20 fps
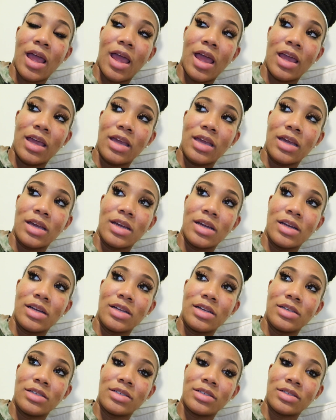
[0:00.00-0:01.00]

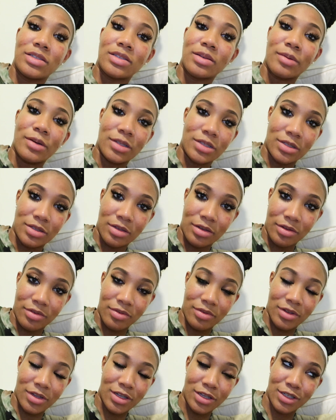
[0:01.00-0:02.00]
and some other stuff.
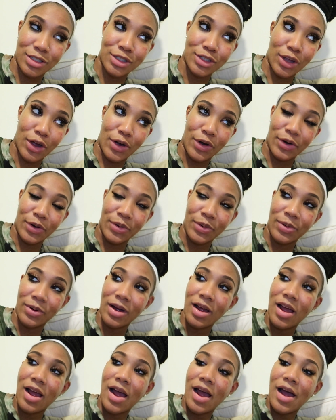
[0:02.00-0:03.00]
So
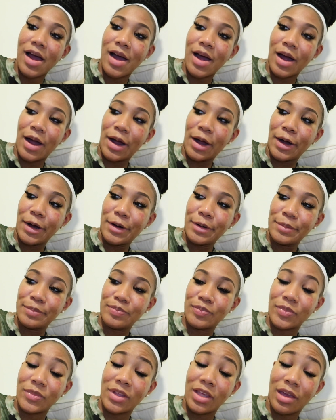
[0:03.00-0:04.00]

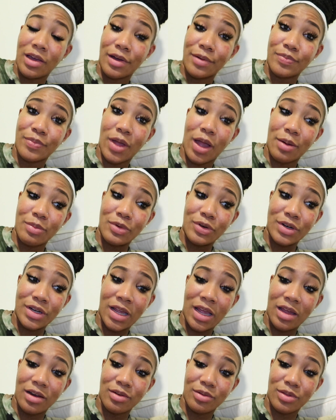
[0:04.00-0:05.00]
yeah, I'm gonna
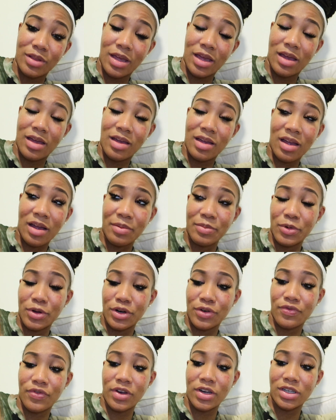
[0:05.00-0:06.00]
handle that. I'm
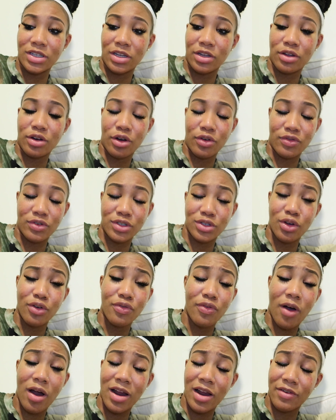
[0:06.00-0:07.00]
gonna finish looking over. So
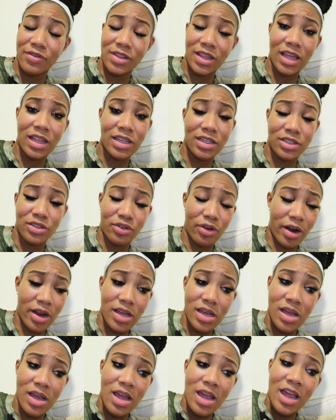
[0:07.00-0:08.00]
far everything looks
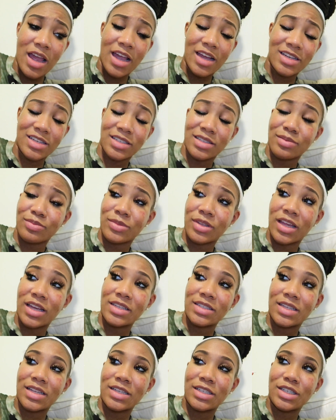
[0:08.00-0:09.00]
great. It's just some
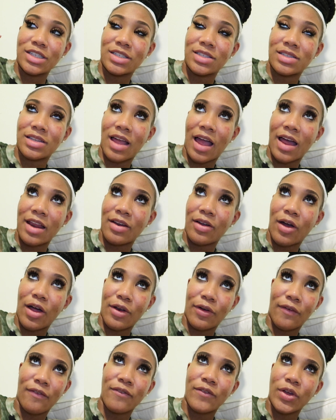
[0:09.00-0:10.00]
things that just I
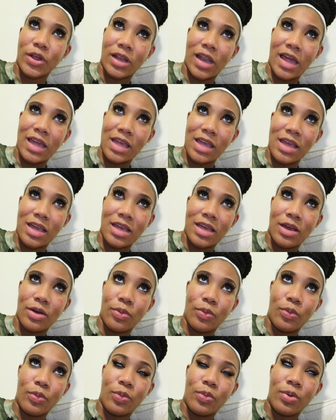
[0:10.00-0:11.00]
don't feel like it,